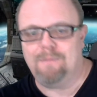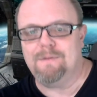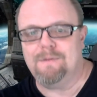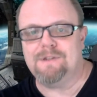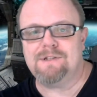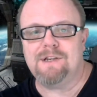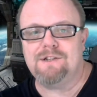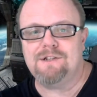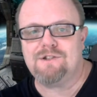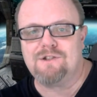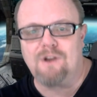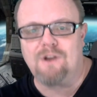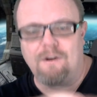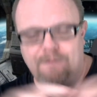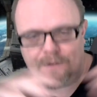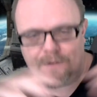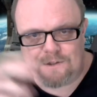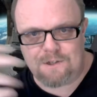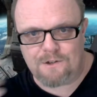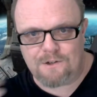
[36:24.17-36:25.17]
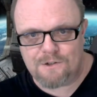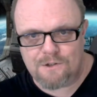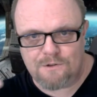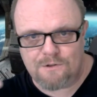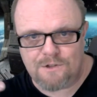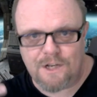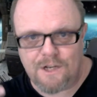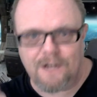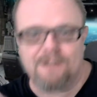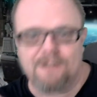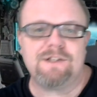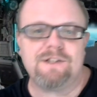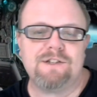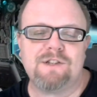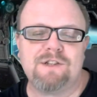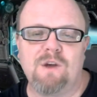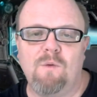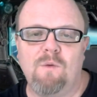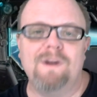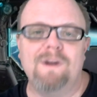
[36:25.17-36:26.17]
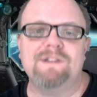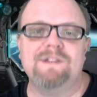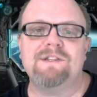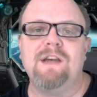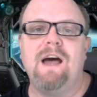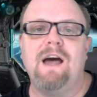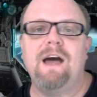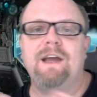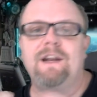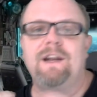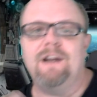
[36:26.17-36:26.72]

It says Star Frontiers New Genesis on one side,